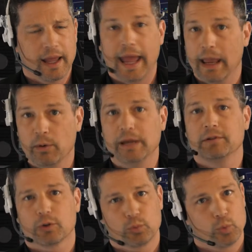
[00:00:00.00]

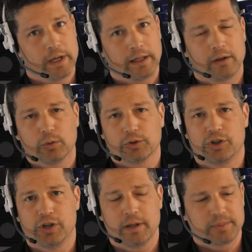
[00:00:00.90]
A-Wings are really cool
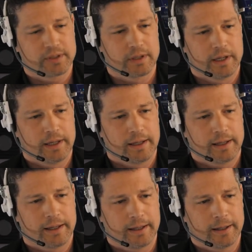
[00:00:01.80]
ships.
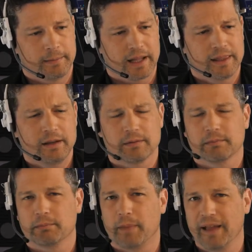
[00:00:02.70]
I think
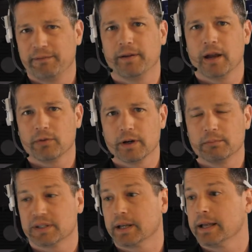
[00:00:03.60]
my
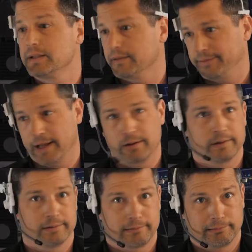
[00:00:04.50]
favorite, besides the
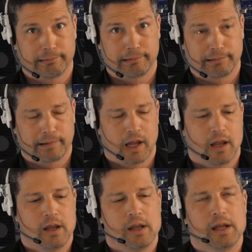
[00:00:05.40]
Falcon, of course,
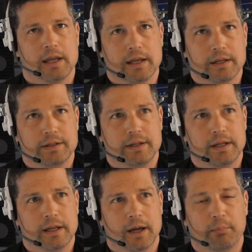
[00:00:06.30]
is the